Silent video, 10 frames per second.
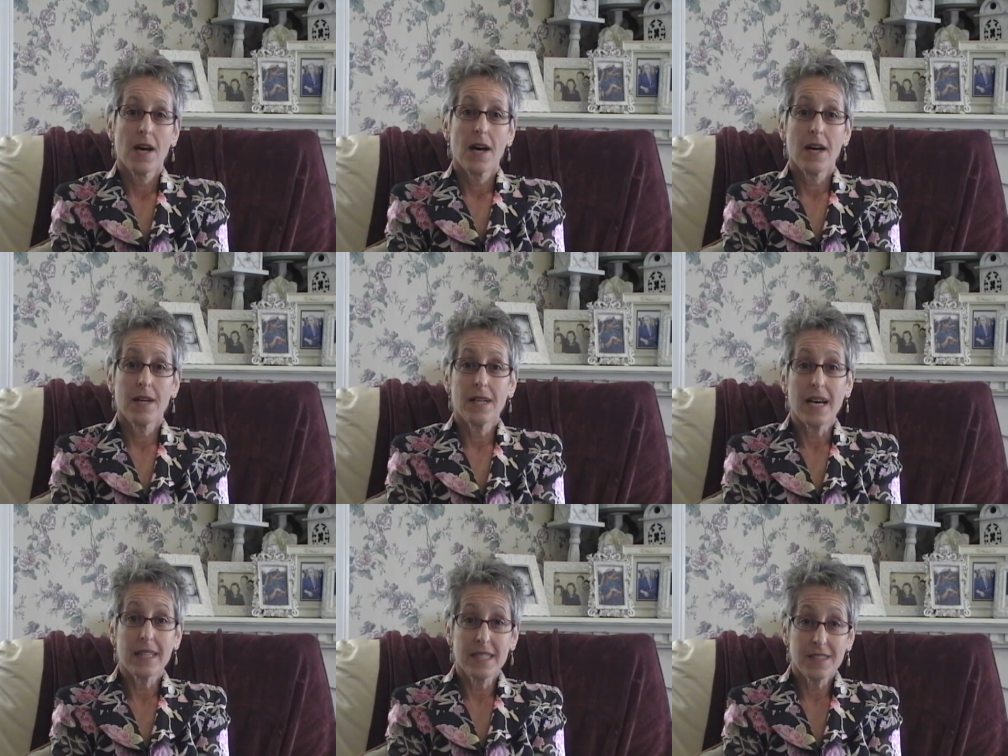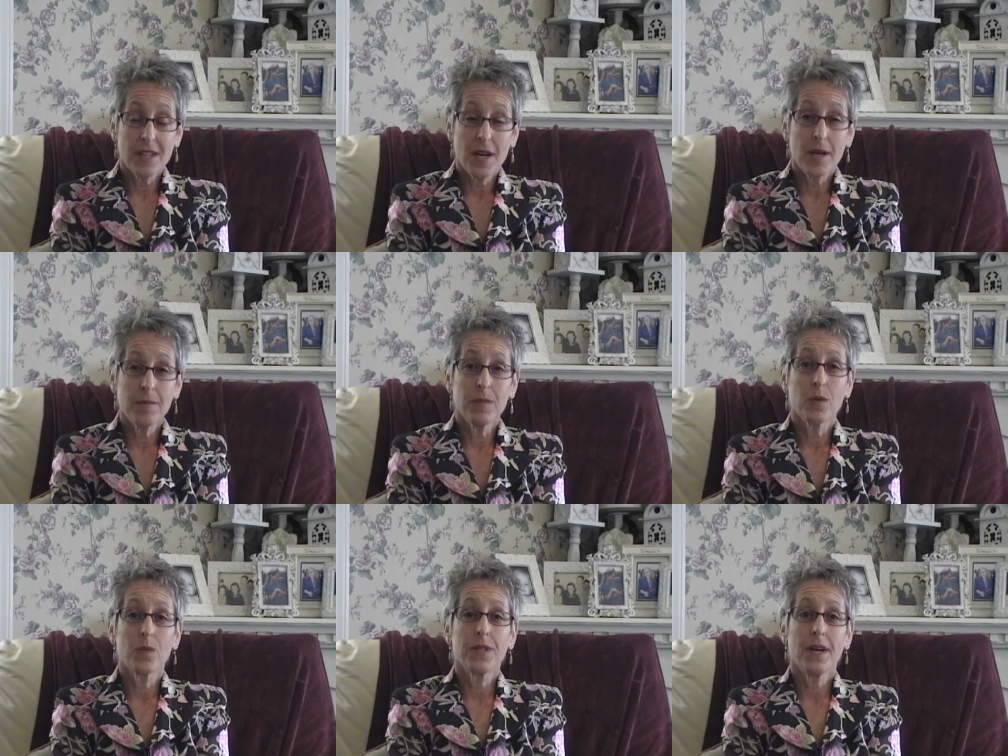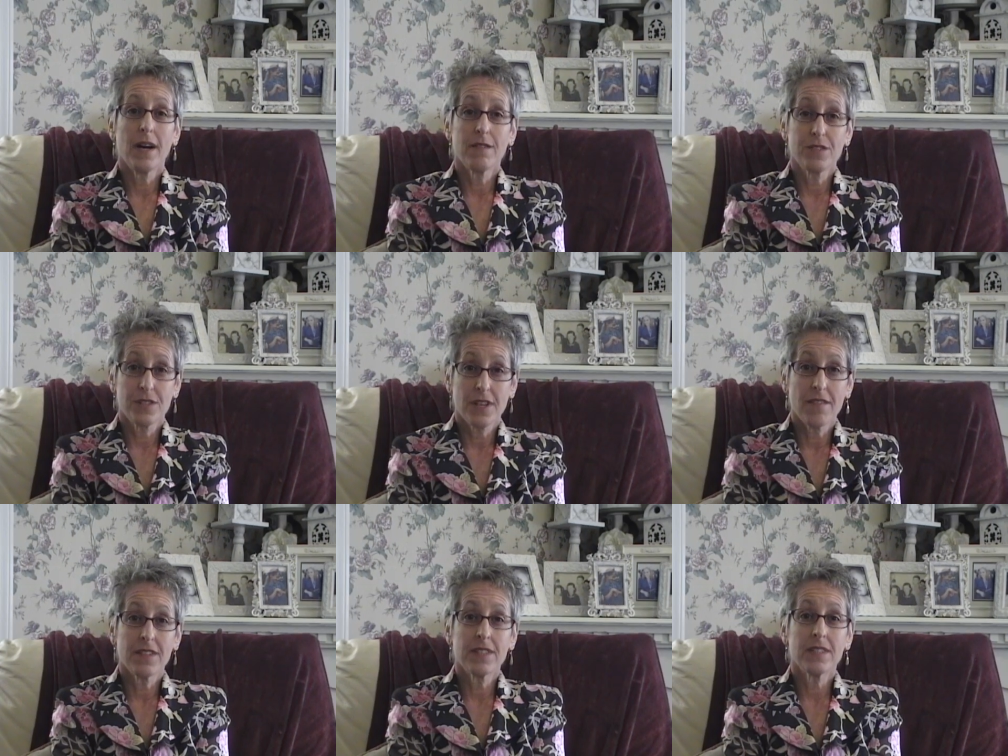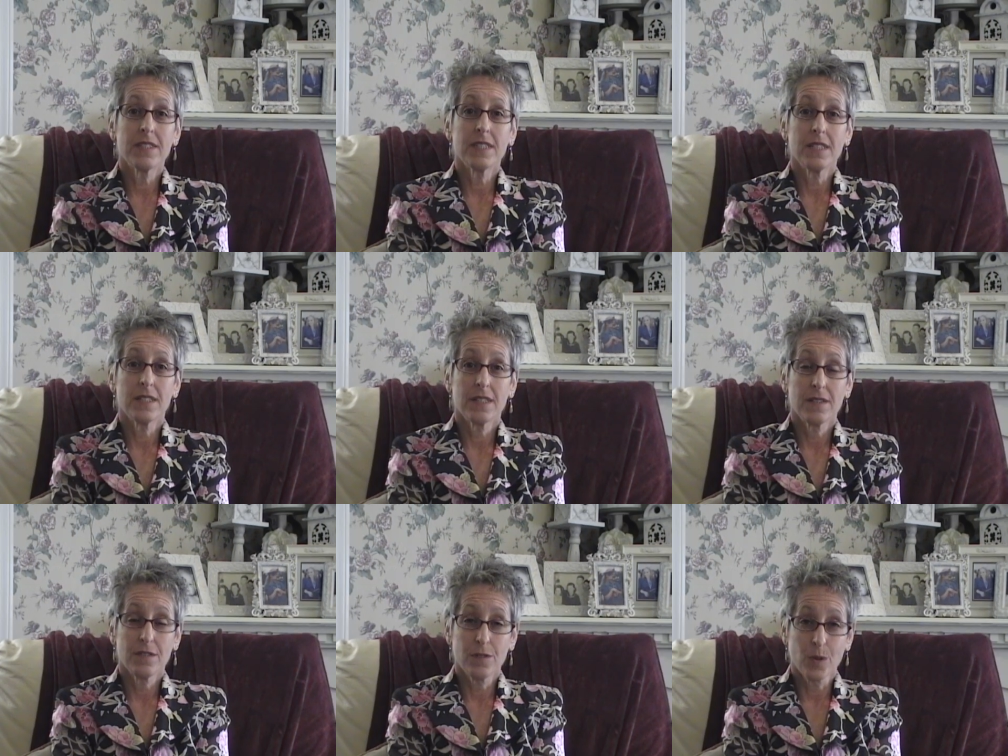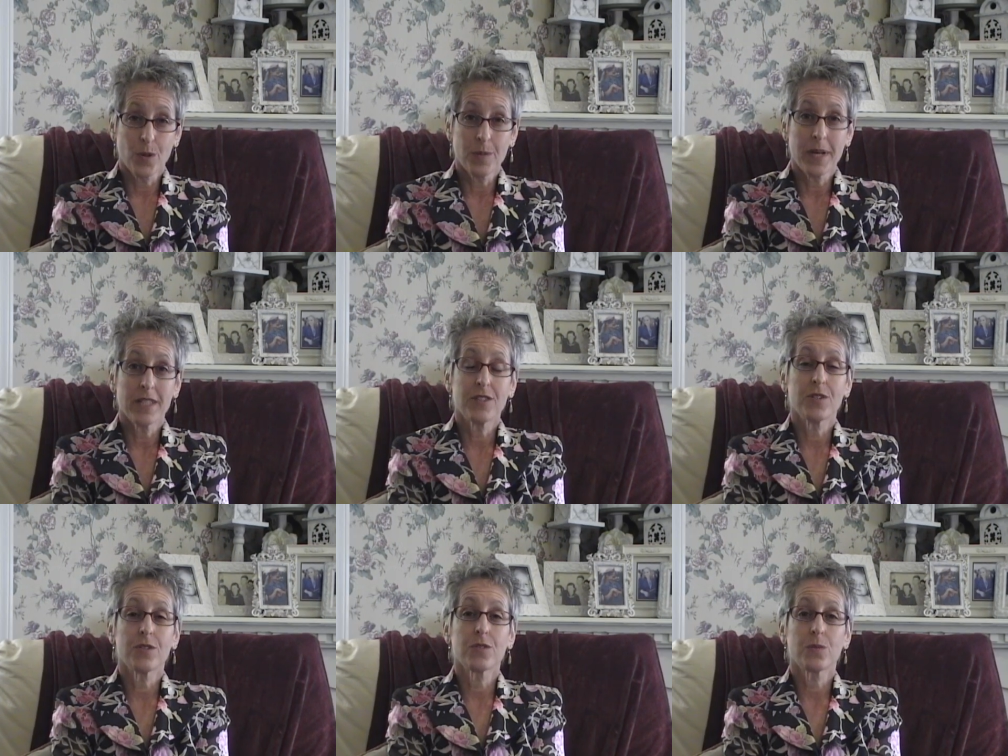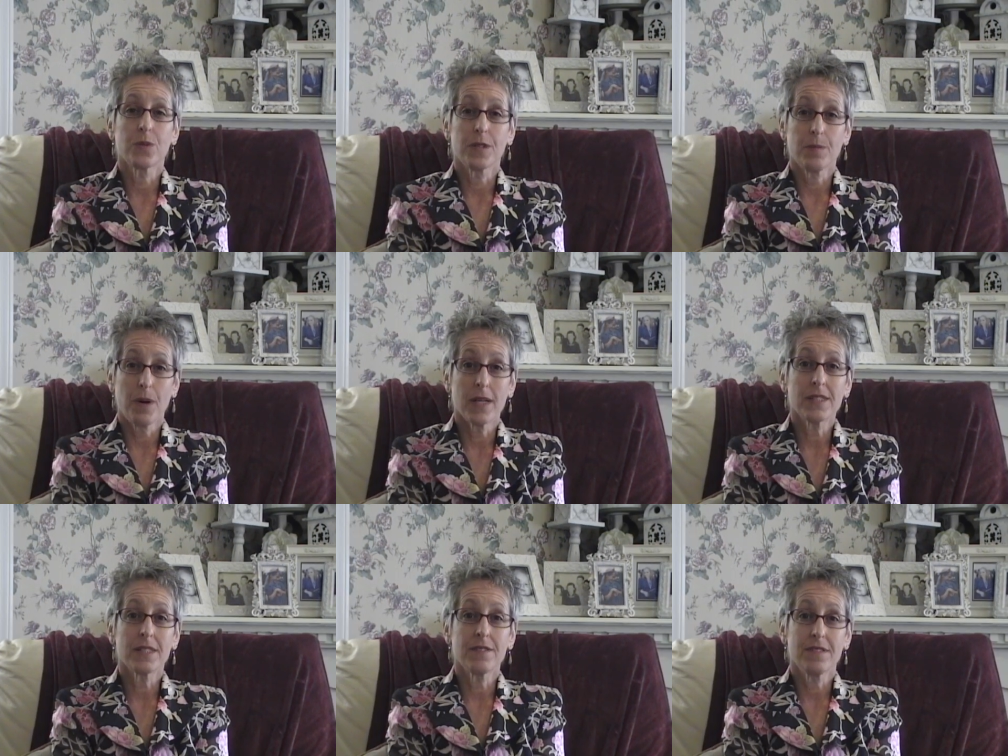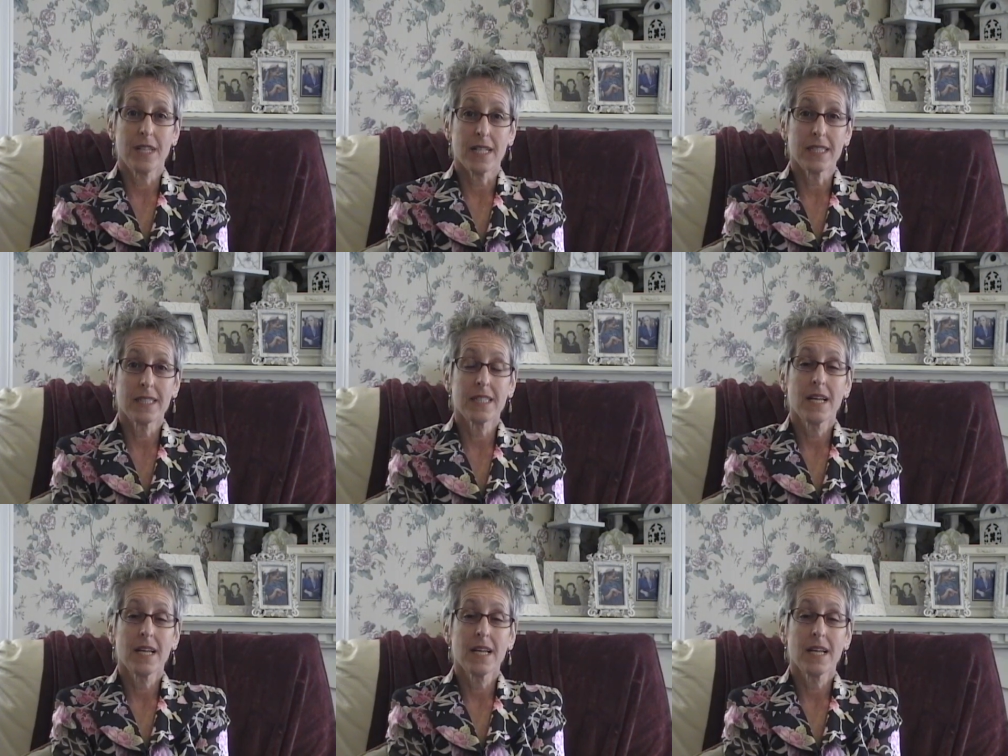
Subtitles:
At this time we have 7 floral managers with positive tests.